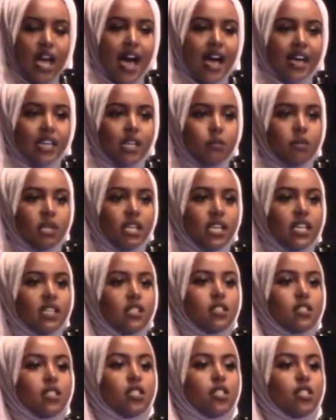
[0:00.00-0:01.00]
I can
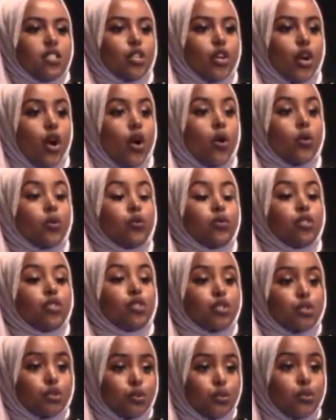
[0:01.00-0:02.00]
begin to decode
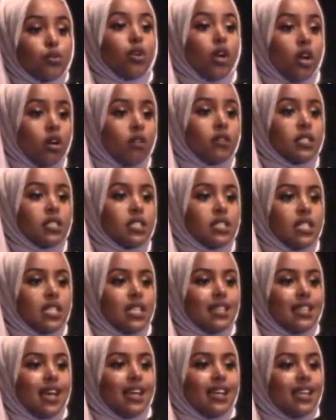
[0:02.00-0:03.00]
the true
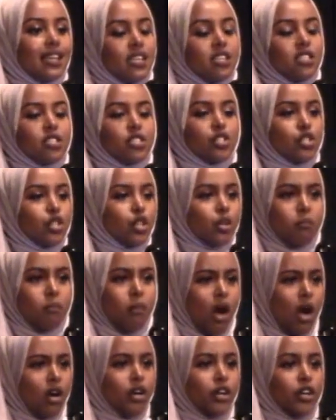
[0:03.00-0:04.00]
currency that is
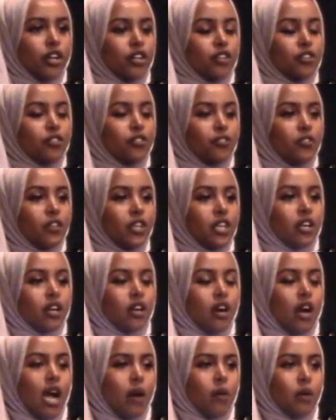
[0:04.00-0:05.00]
your mongered
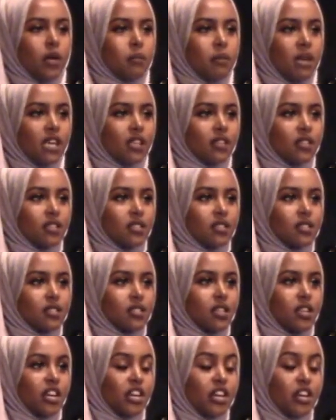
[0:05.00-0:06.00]
fear. I want to make
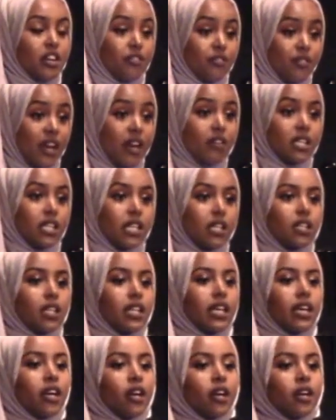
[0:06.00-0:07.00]
this very
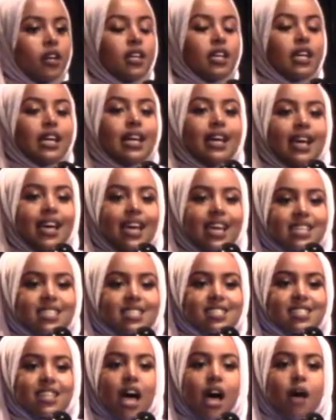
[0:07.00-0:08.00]
clear.
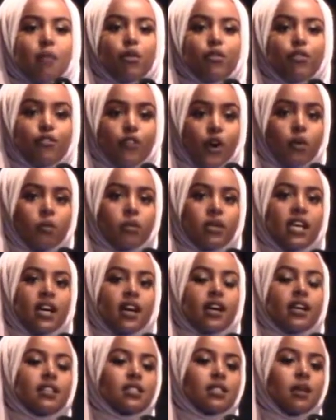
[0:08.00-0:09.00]

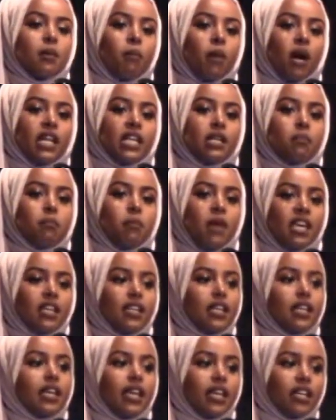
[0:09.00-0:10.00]
Islamophobia is a
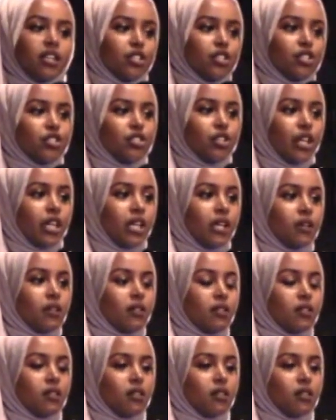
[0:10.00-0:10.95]
money-making industry.